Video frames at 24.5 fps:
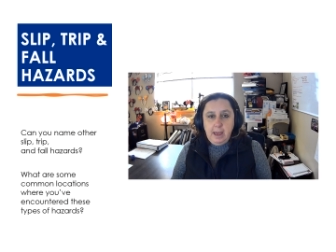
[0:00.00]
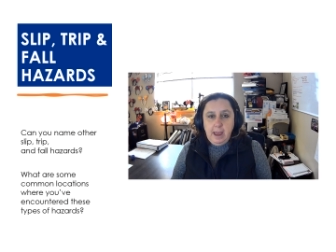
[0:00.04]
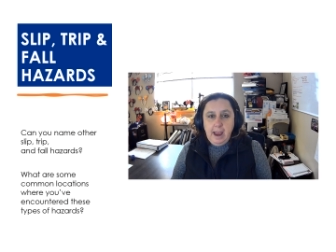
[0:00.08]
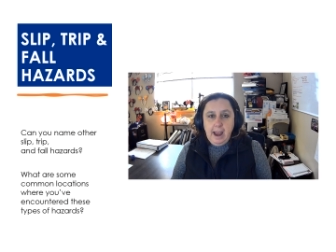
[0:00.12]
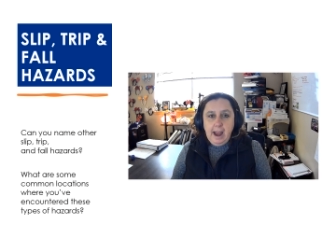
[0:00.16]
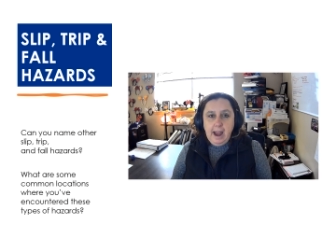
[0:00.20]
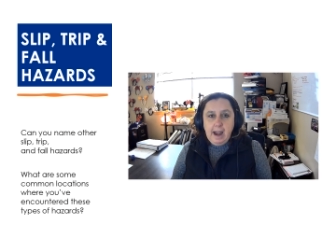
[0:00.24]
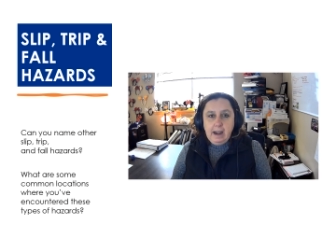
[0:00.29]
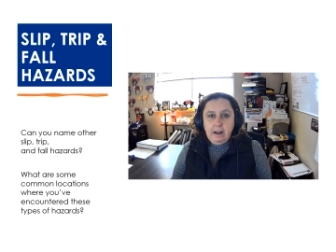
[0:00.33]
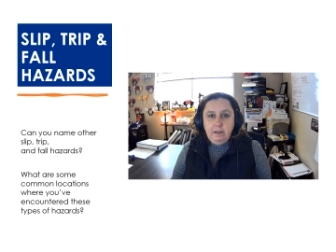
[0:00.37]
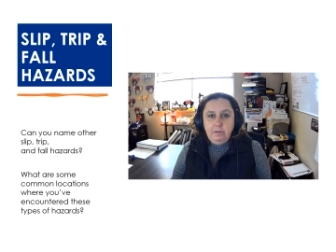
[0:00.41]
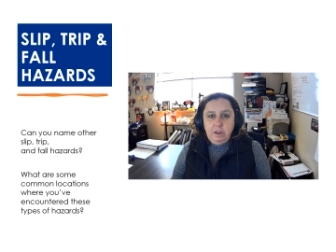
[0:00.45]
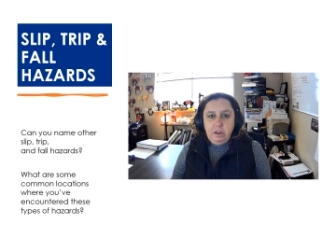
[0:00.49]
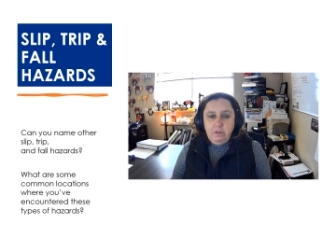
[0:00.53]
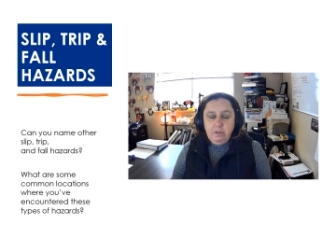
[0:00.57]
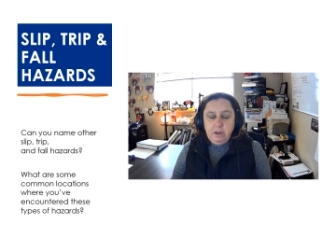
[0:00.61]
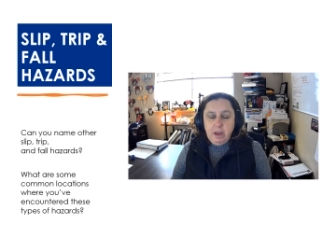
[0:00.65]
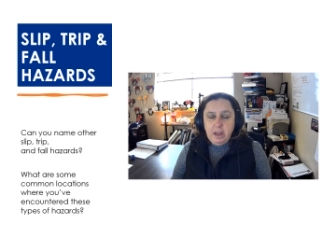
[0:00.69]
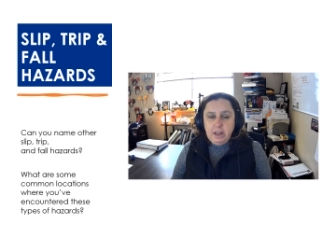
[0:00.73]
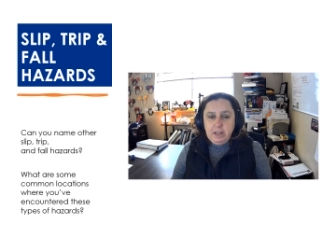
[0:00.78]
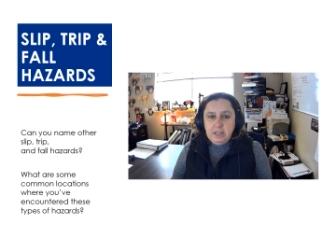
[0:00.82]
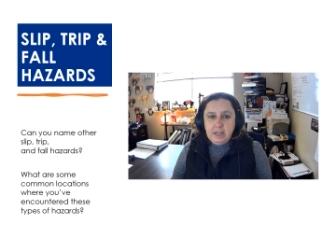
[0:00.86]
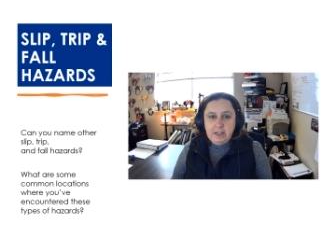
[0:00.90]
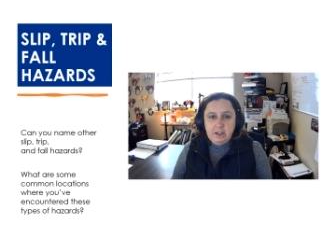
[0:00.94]
And if you've
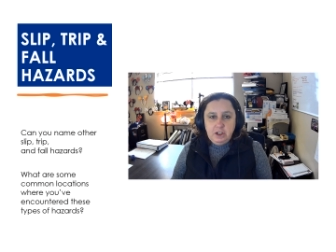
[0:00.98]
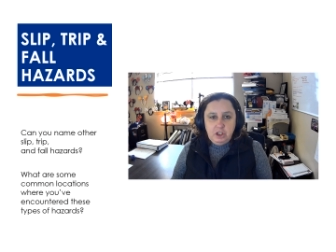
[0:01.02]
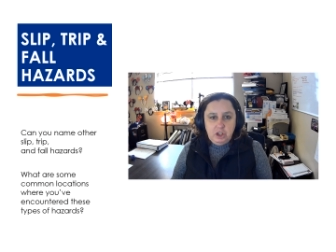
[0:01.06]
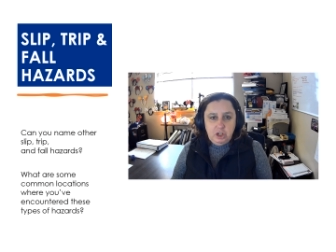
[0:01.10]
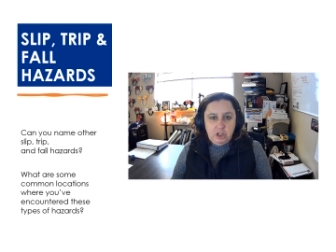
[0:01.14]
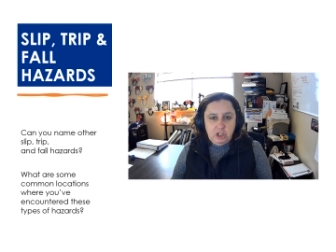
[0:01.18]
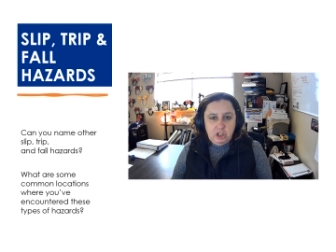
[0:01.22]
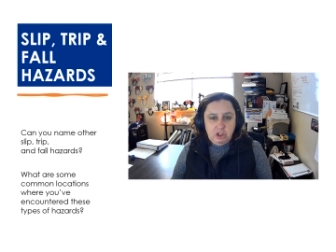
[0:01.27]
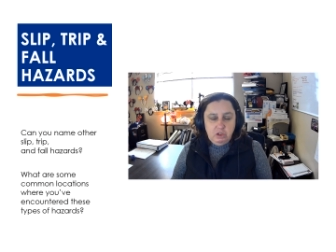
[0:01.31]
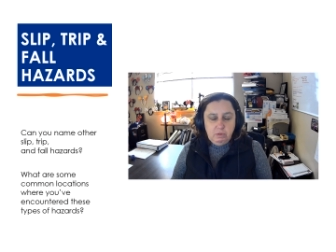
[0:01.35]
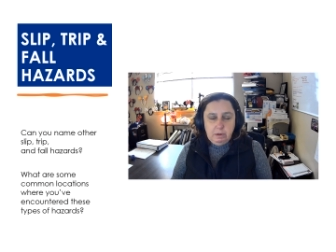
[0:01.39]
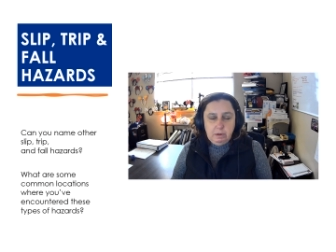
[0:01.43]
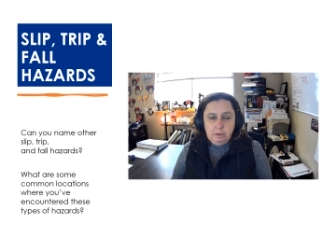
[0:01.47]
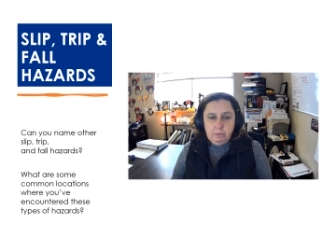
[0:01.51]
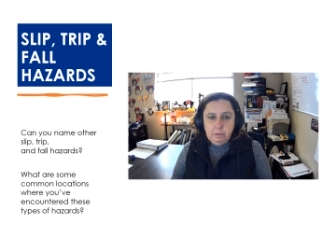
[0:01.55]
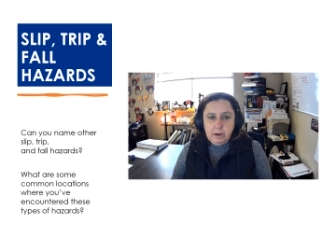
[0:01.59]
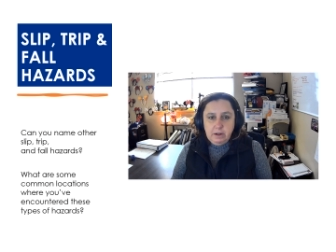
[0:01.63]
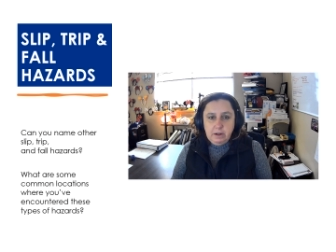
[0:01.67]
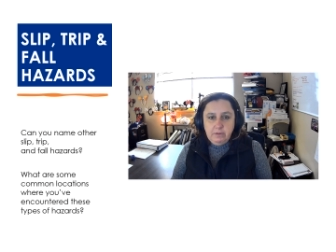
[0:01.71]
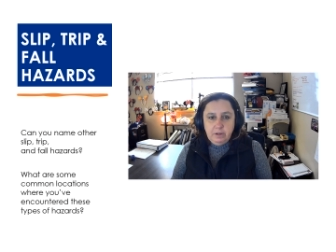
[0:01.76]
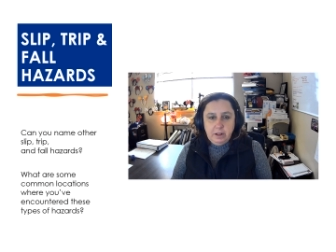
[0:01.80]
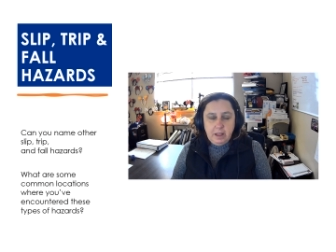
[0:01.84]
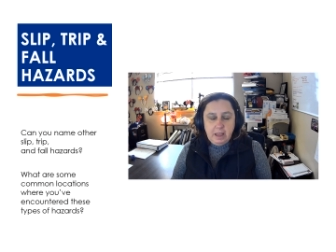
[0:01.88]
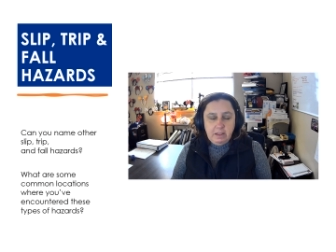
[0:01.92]
got tennis shoes you've been
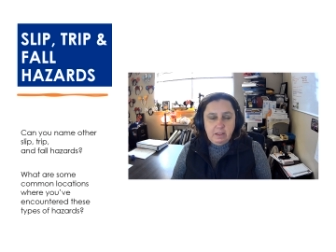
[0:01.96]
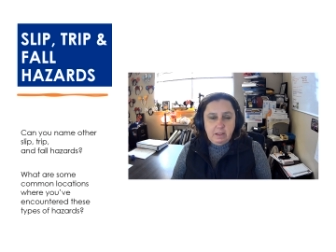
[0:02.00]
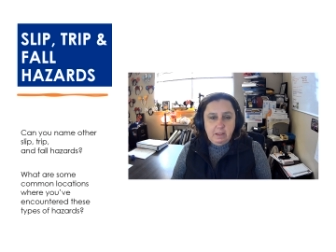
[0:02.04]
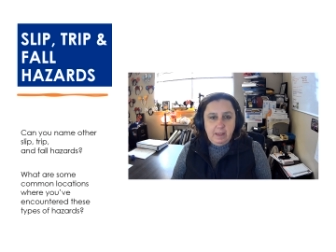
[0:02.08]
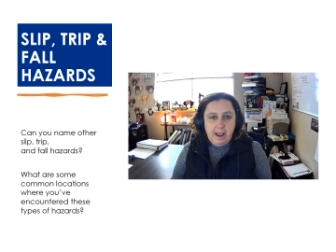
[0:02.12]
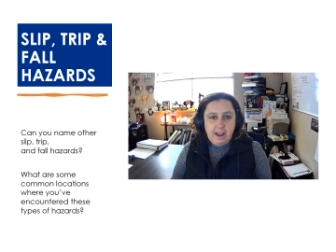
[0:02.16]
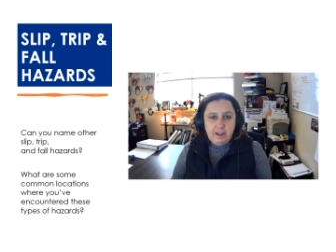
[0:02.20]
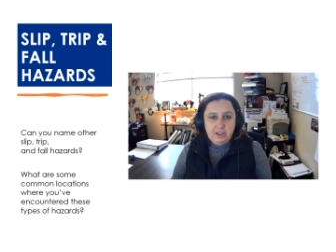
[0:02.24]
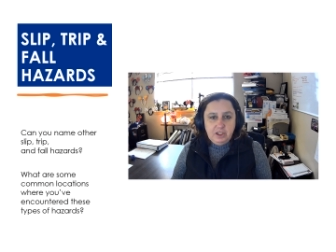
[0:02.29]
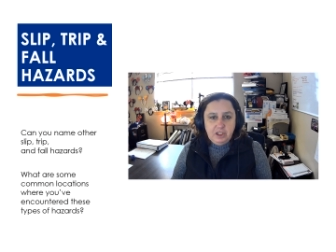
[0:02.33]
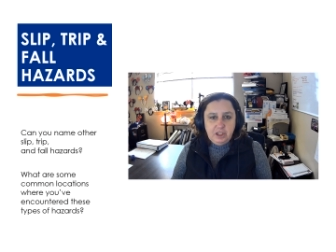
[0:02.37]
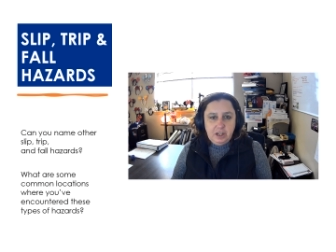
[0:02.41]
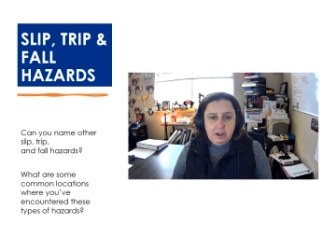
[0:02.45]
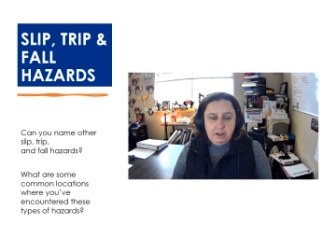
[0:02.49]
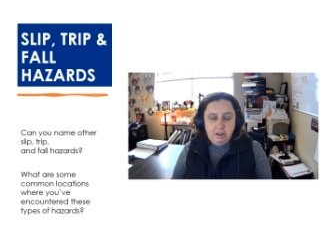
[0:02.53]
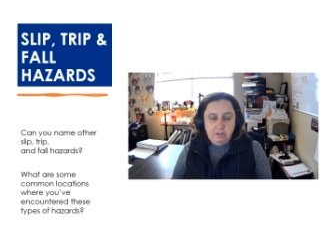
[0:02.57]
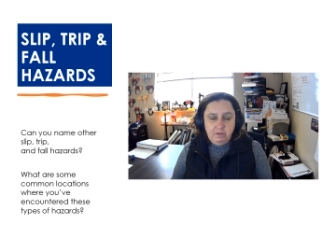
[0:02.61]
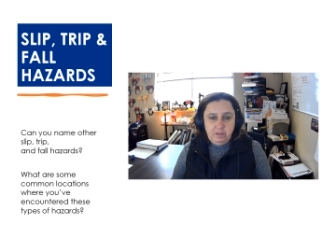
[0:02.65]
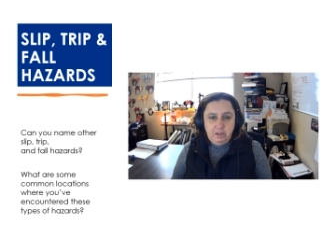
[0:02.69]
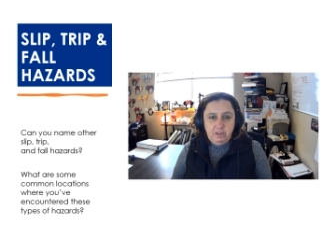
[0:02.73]
wearing for like the last 10 or